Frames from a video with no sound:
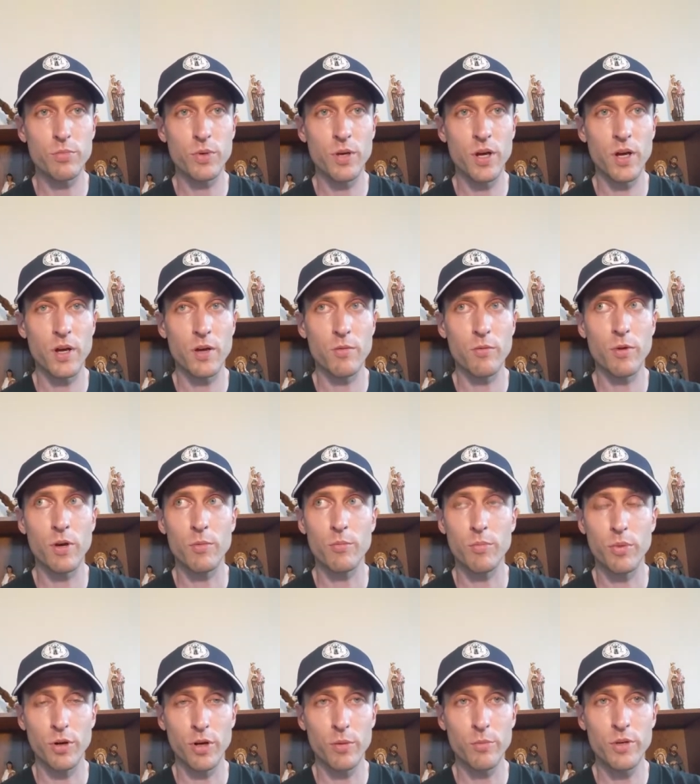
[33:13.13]
uh, what,
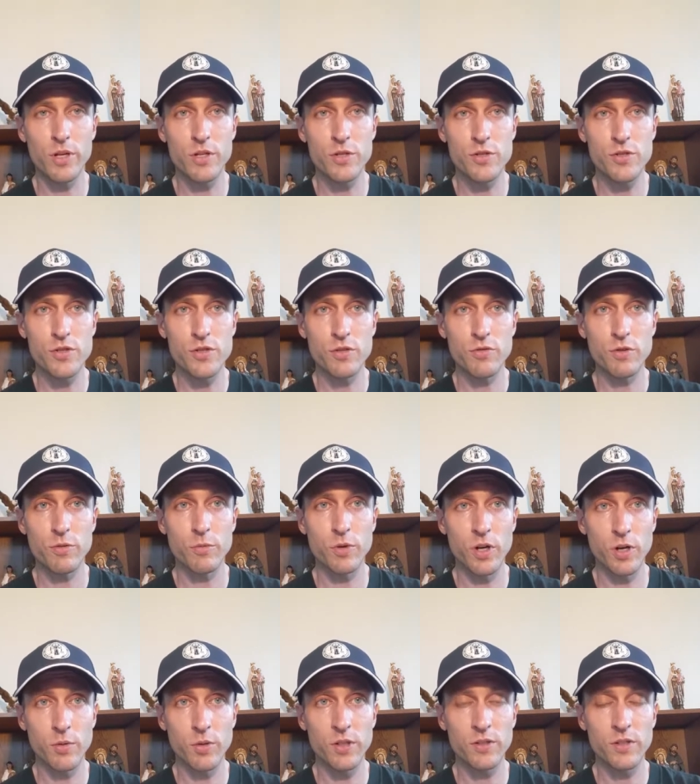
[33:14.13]
Burbidge from
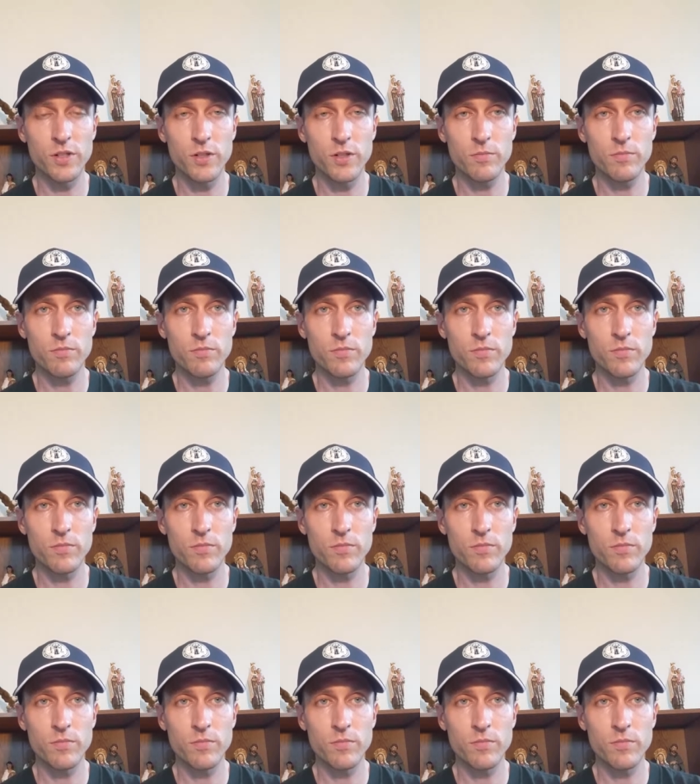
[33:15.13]
Arlington,